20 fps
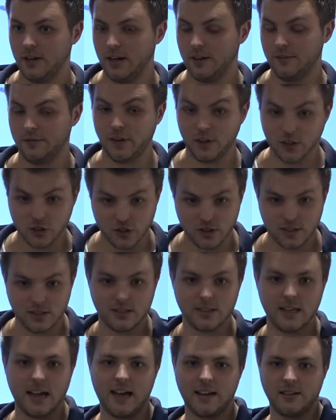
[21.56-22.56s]

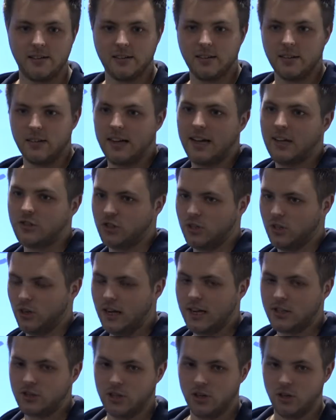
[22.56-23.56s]
Functions, and Azure
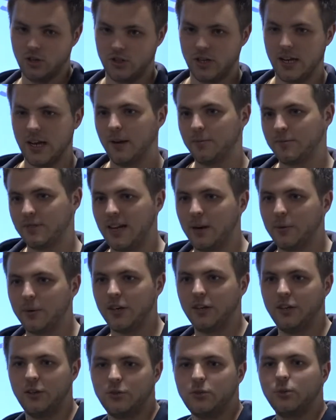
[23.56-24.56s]
Logic Apps, and how we
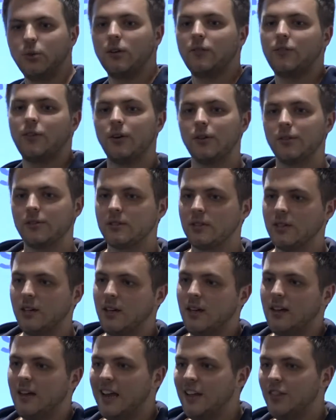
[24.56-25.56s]
can use all of those
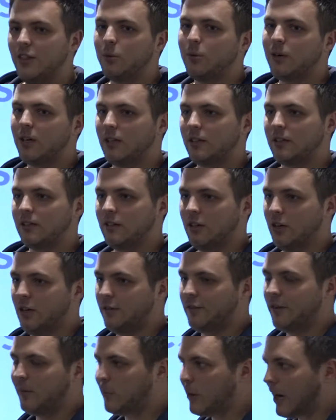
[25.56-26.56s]
in the world
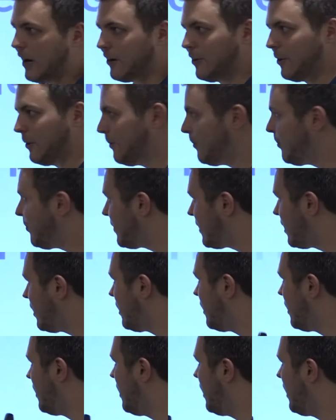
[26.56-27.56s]
of Umbraco.
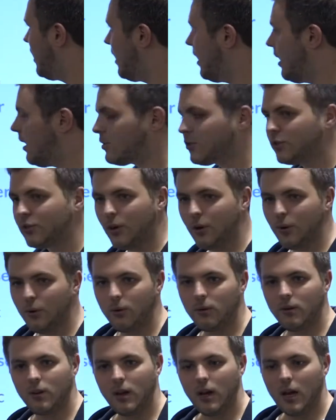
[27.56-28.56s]

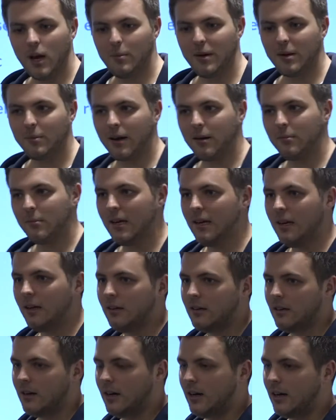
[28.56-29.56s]
So a bit about me.
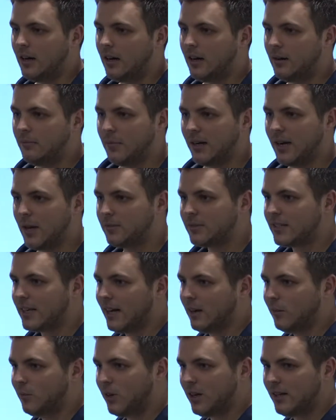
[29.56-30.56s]
My name's
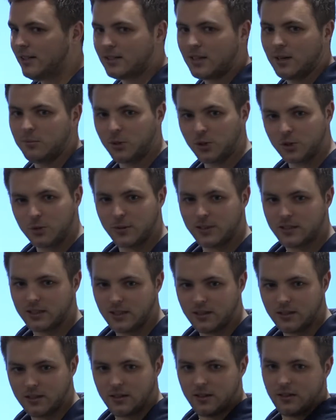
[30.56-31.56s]
Callum Whyte. I'm on
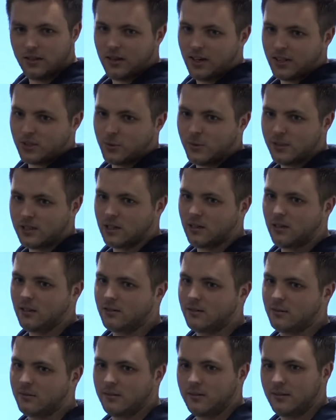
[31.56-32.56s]
Twitter. I tweet a lot.
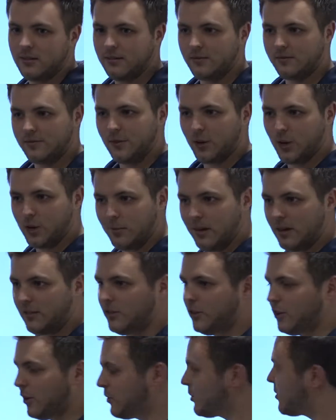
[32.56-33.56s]
Follow me if you don't